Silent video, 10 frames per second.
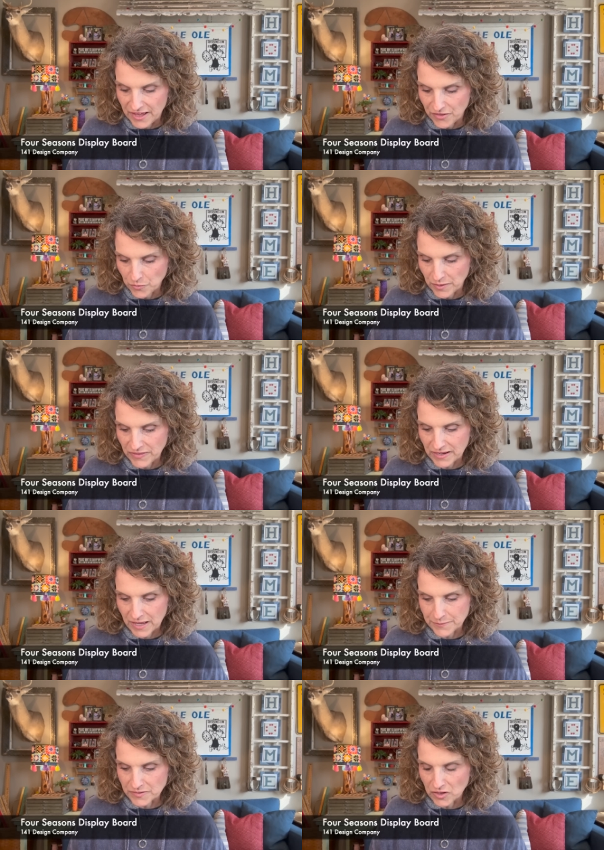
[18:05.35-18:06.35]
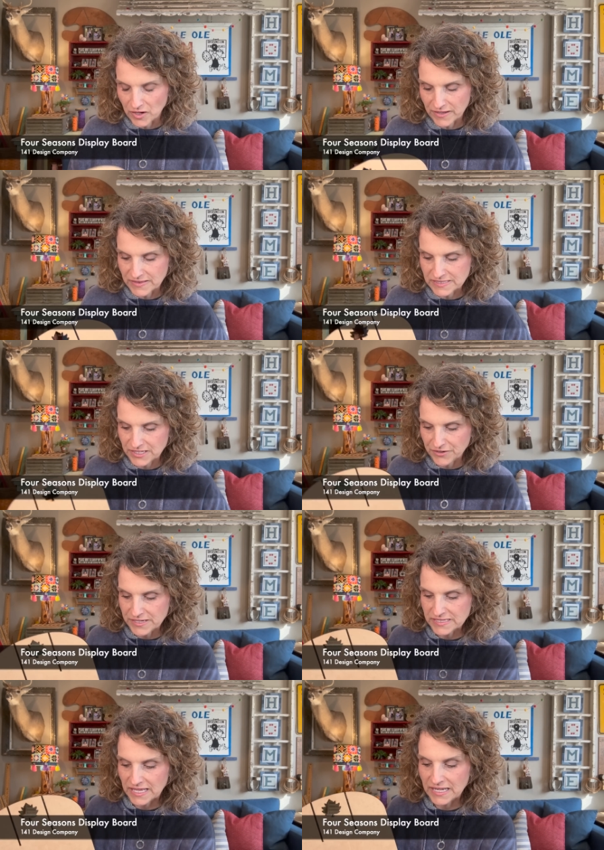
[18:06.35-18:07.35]
other one that comes along in the
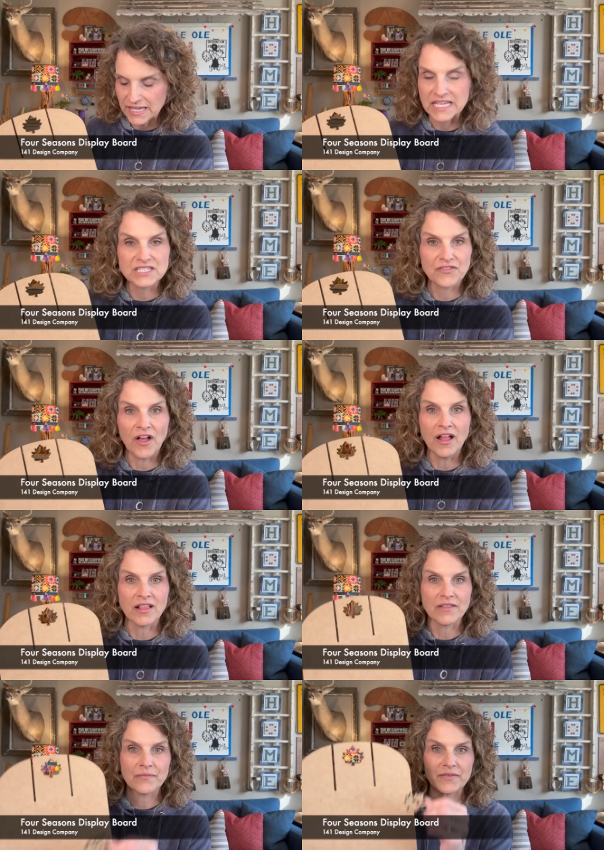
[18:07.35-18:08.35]
series then is Fall,